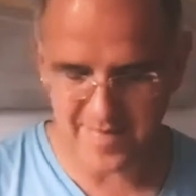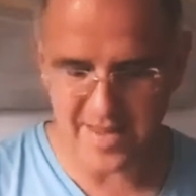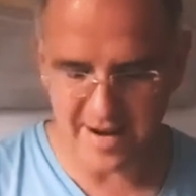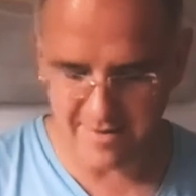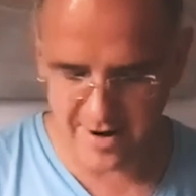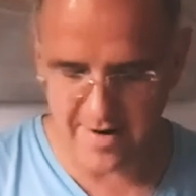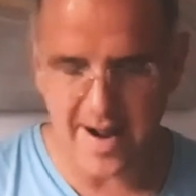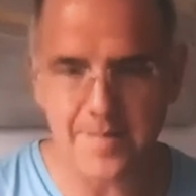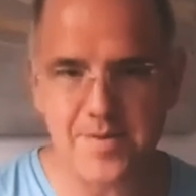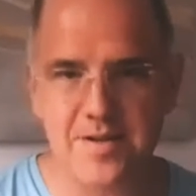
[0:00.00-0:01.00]
There
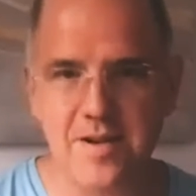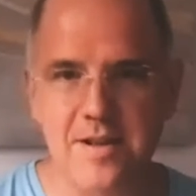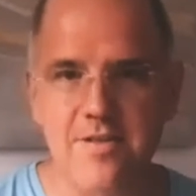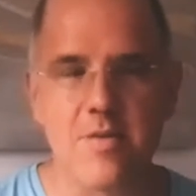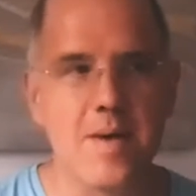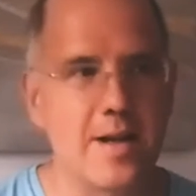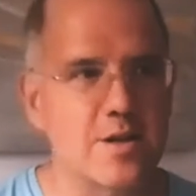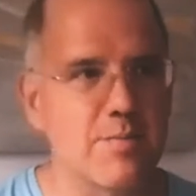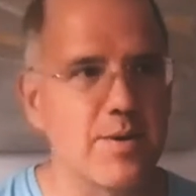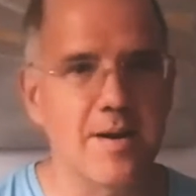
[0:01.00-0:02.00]
are, absolutely. So there are
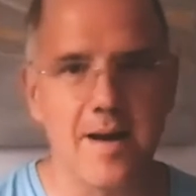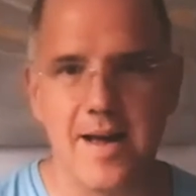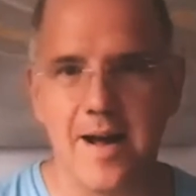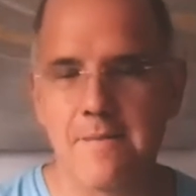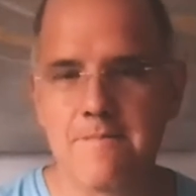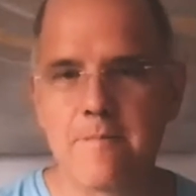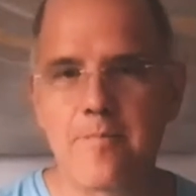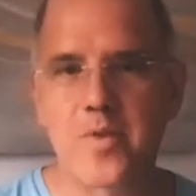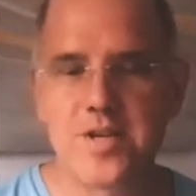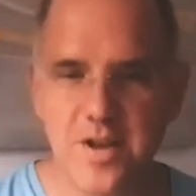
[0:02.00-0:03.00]
multiple
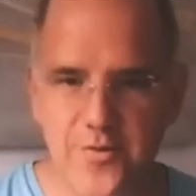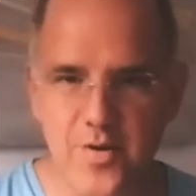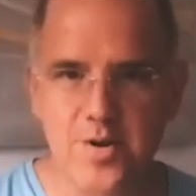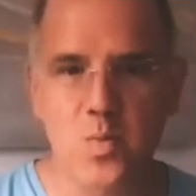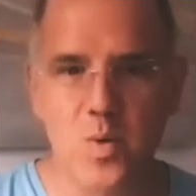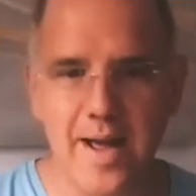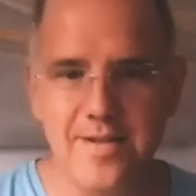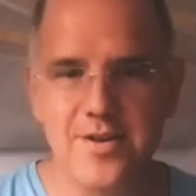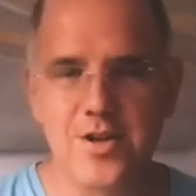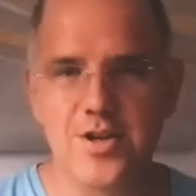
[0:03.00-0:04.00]
different ways
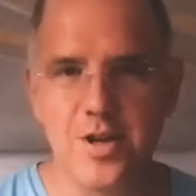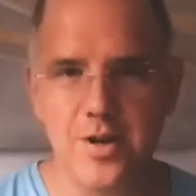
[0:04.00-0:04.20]
you can do